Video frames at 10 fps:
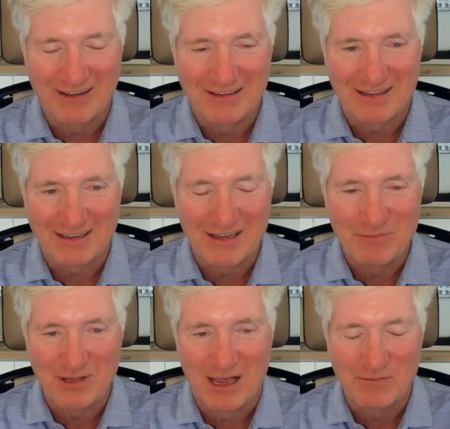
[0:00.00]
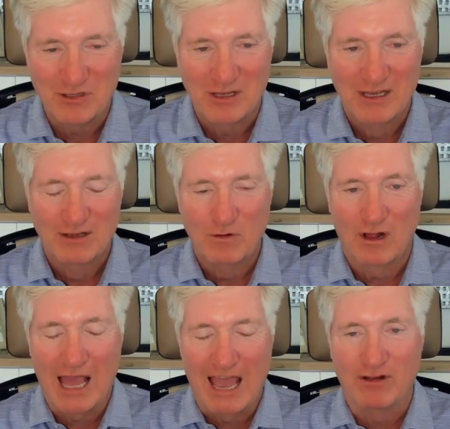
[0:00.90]
You know, it's like sometimes it's
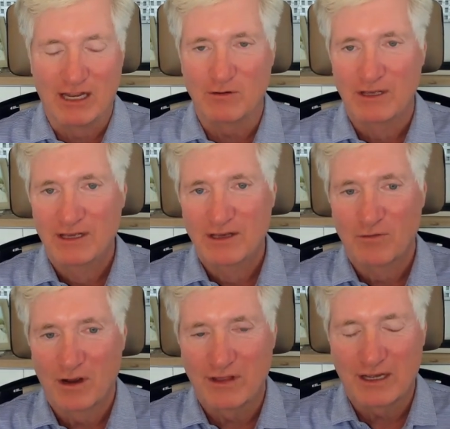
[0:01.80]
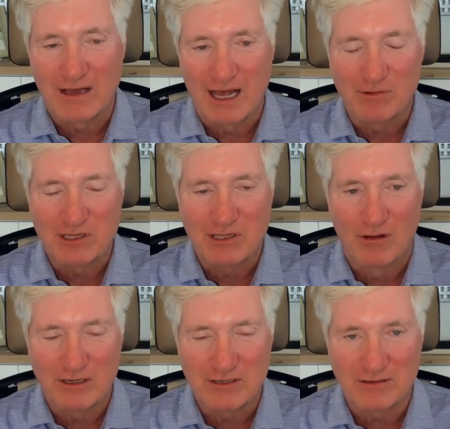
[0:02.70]
real evident where the economy's
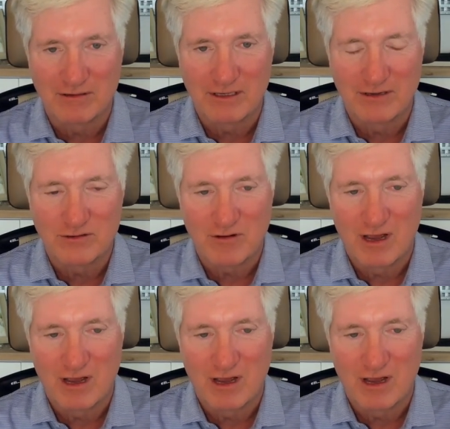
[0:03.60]
going, just look in your